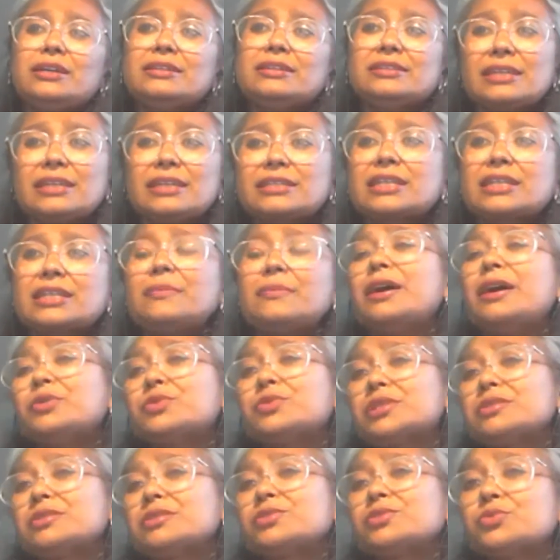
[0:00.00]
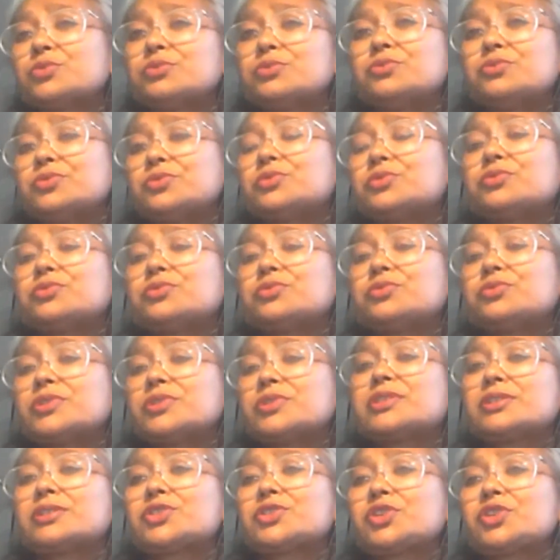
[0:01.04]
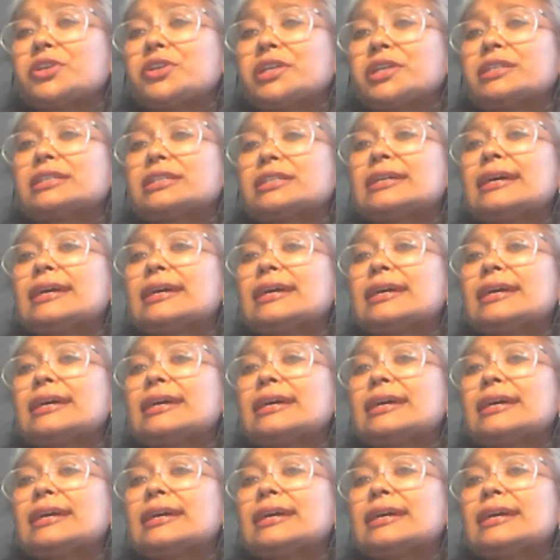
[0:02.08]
take time out and do research on it.